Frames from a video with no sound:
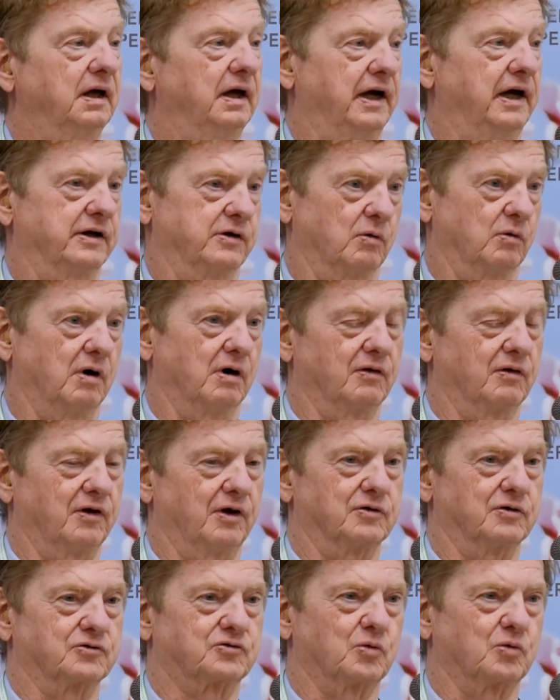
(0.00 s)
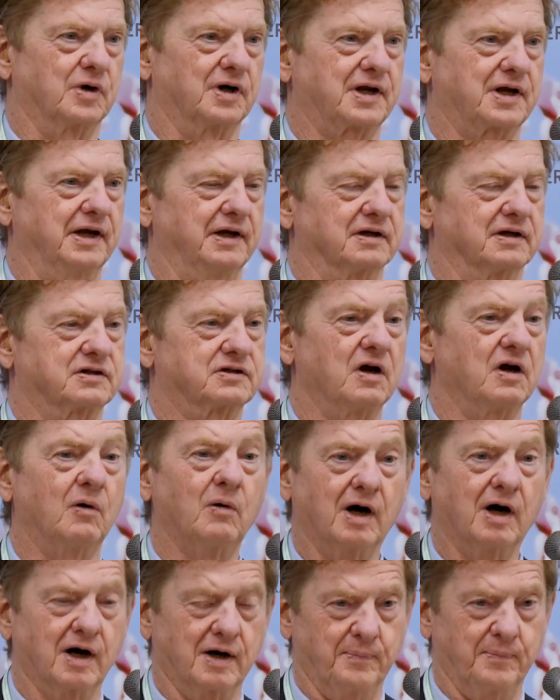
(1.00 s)
and to all those working
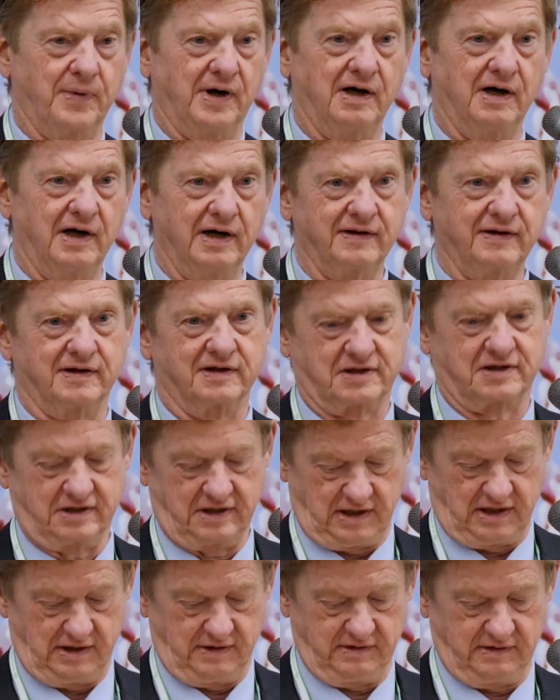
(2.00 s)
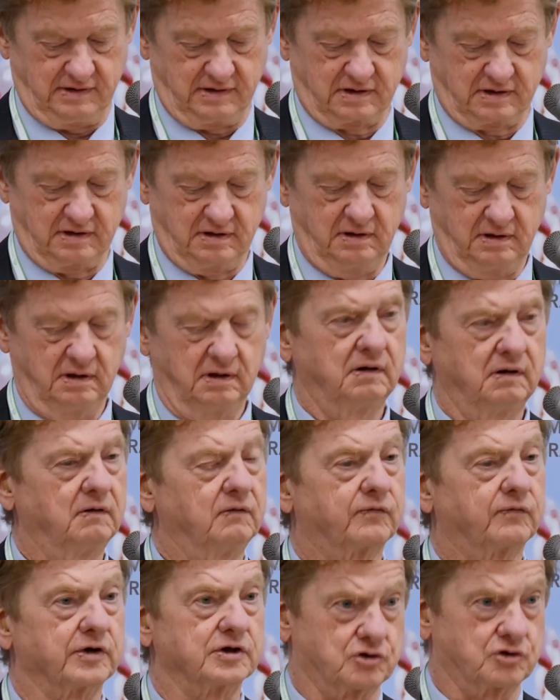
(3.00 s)
so hard behind the scenes
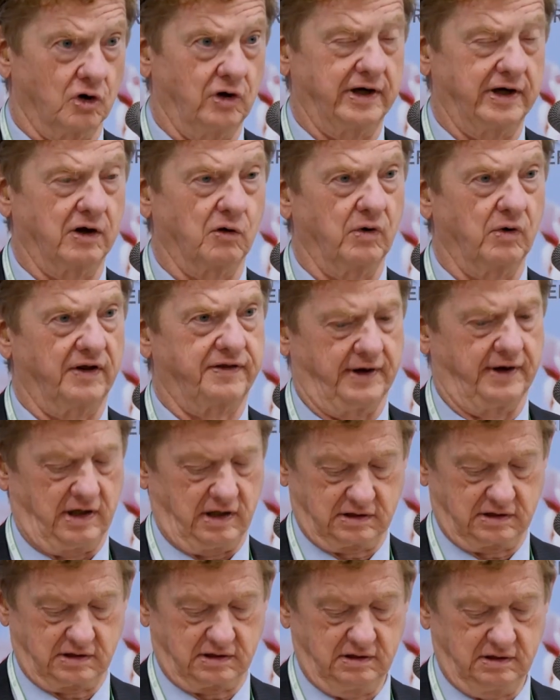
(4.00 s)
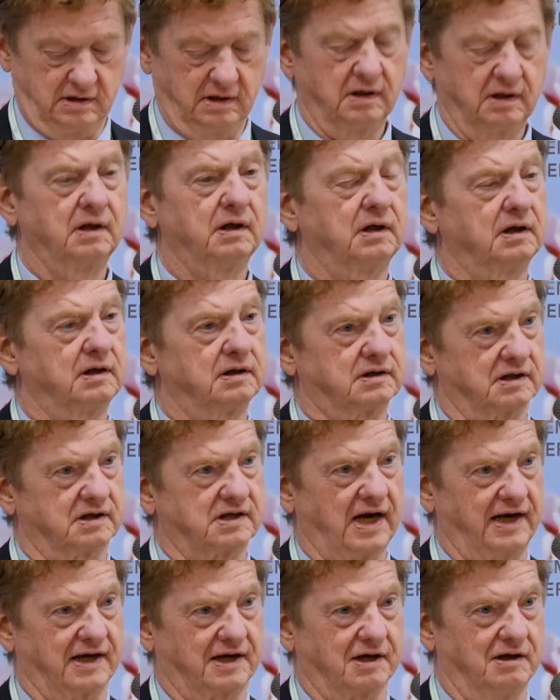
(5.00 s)
for joining with us to
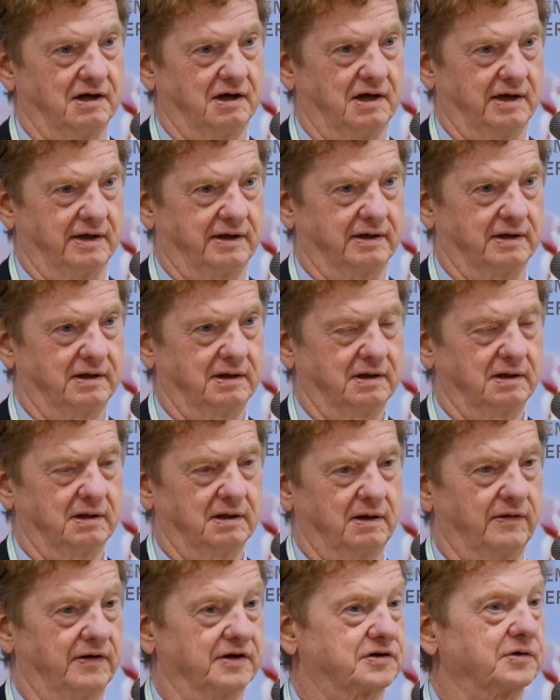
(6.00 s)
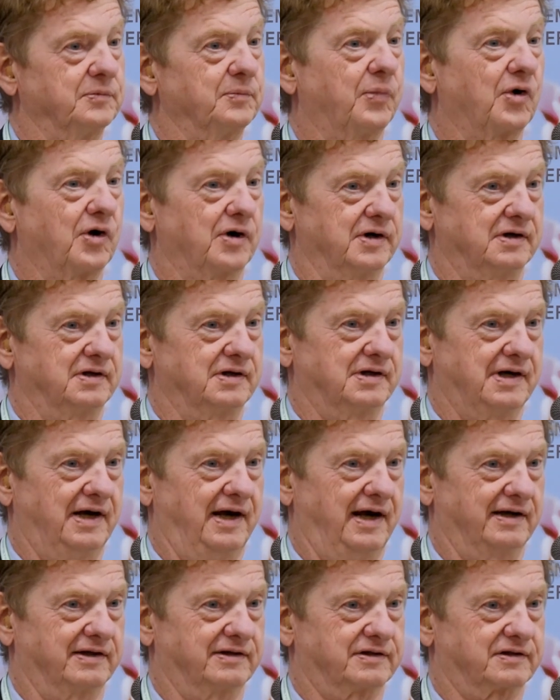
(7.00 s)
take on this important
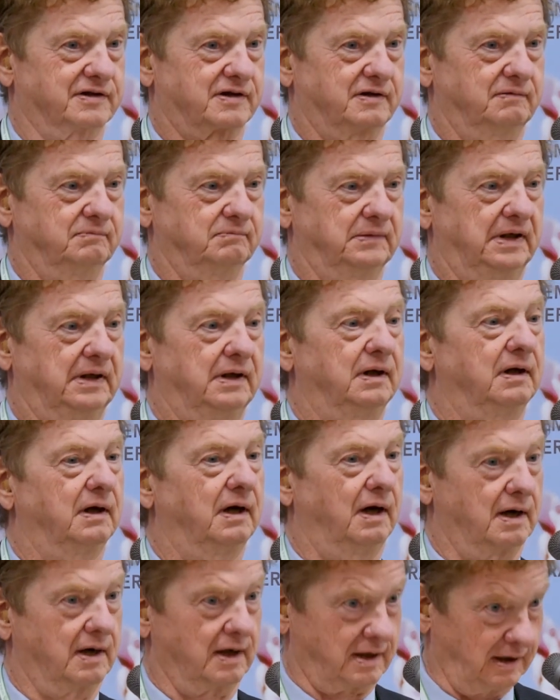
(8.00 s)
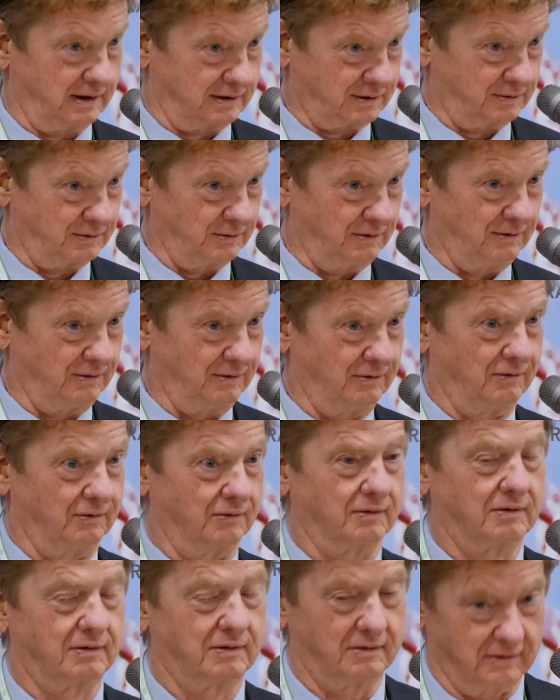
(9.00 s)
task.
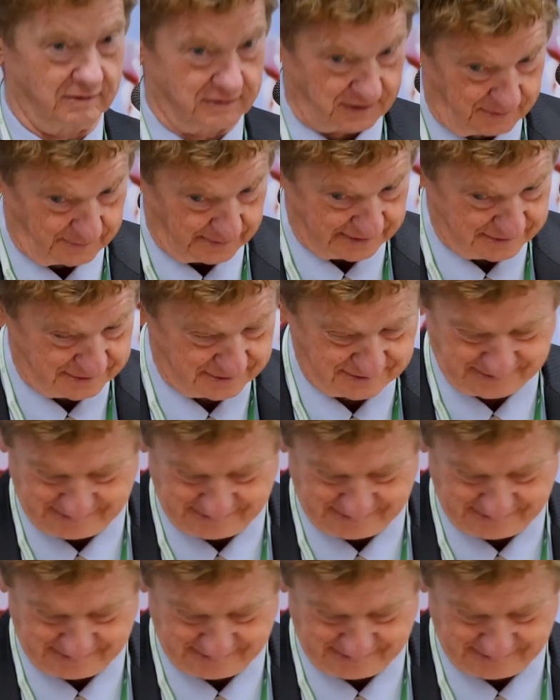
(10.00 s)
Arigato gozaimasu.